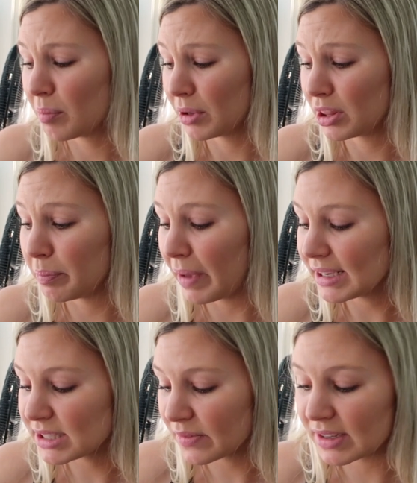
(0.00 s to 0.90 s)
But the
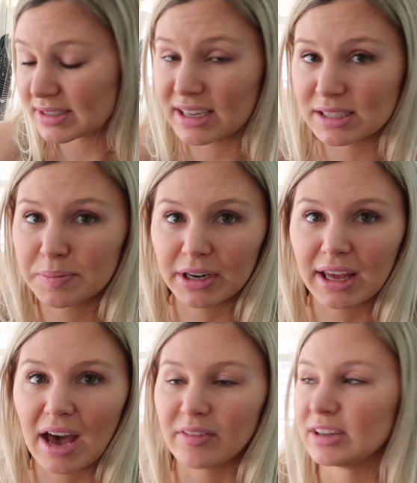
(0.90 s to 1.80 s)
base of this is
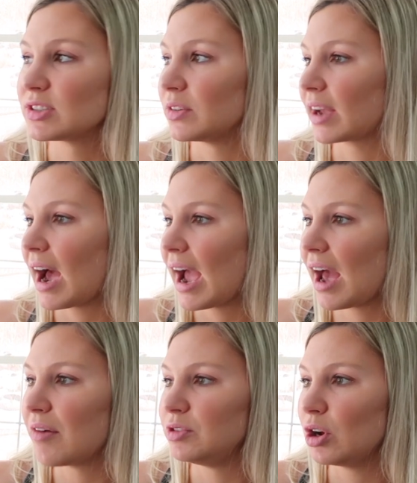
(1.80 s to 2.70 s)
pretty heavy, so like I
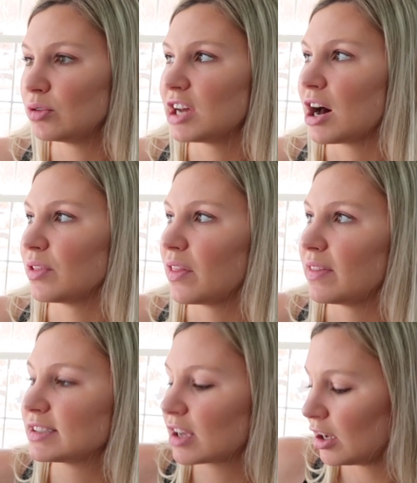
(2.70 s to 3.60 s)
have no doubt that
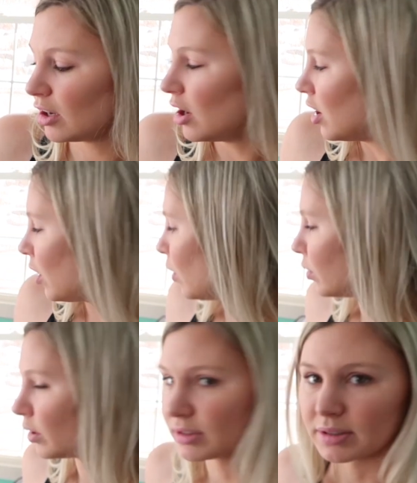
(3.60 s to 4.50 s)
this could
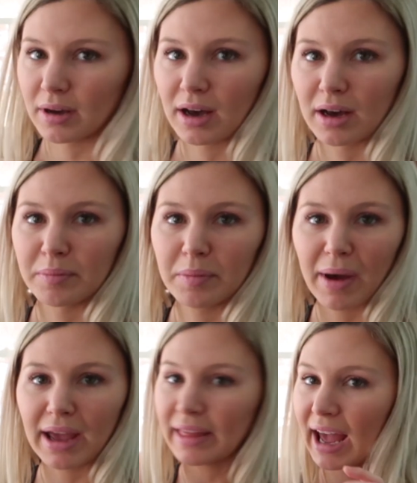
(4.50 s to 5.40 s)
hold
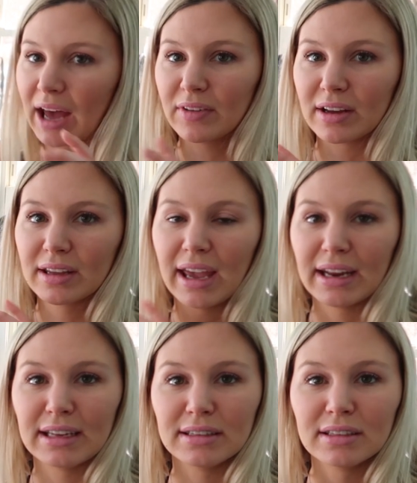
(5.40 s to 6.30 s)
I have a
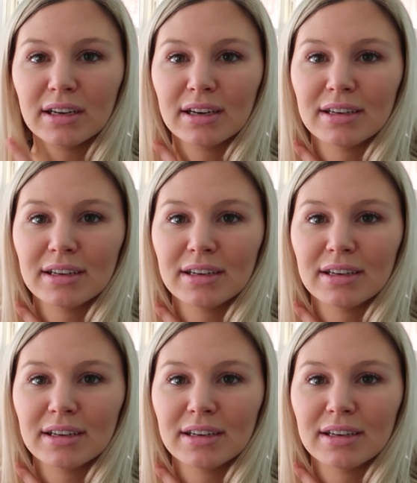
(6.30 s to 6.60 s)
Canon